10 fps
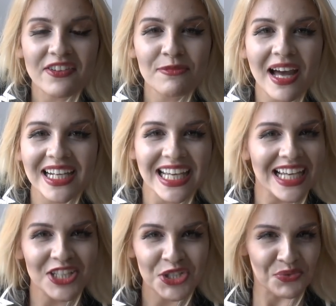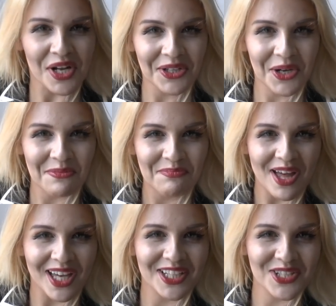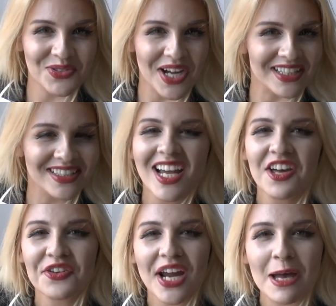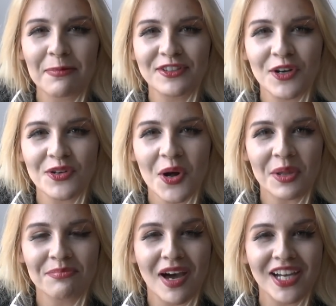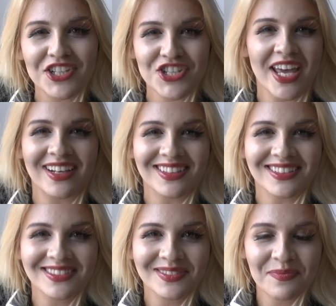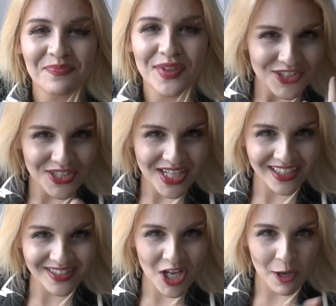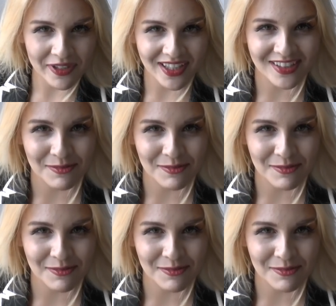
everybody, and welcome back to another episode on my channel. Today's topic is